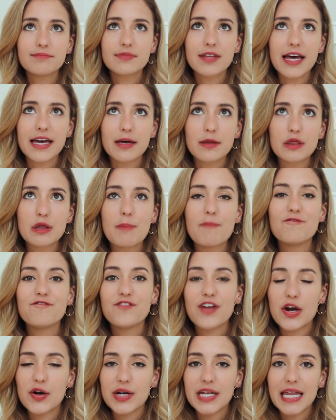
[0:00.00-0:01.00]
like the
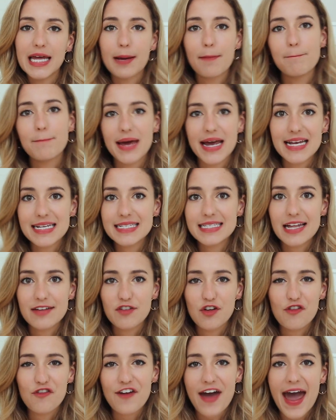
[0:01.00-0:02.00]
very like base
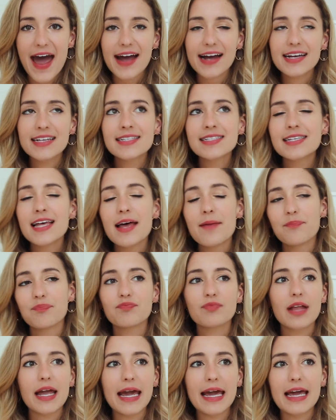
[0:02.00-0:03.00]
level facts,
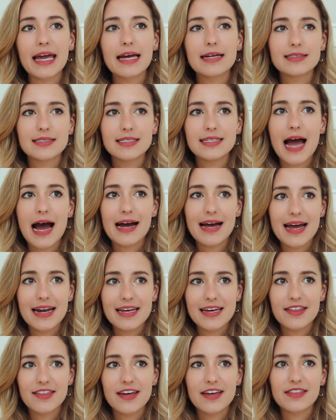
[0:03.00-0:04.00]
and not
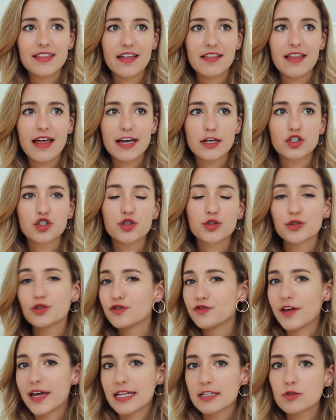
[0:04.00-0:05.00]
anything that like true
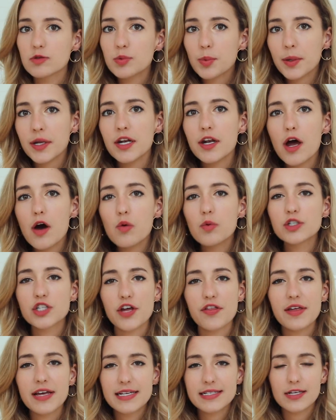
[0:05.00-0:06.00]
fans would want to know, which
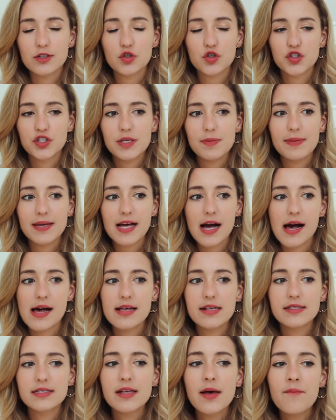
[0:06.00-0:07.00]
I think is interesting
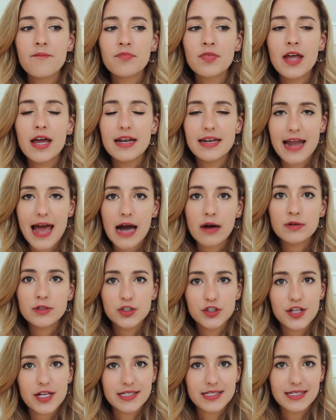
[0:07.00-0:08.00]
because now in
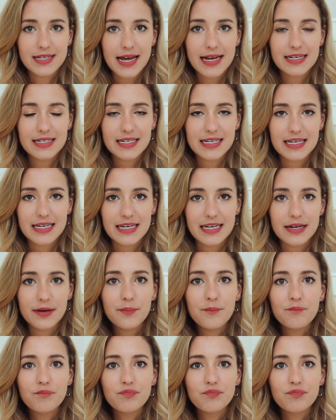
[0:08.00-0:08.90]
2019,